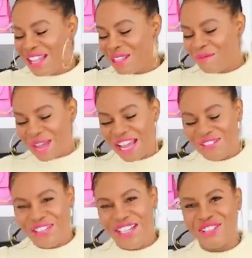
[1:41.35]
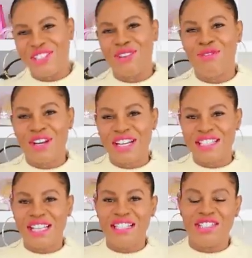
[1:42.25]
the bag video, so very
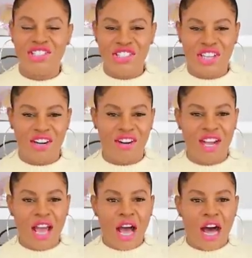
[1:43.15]
excited to share.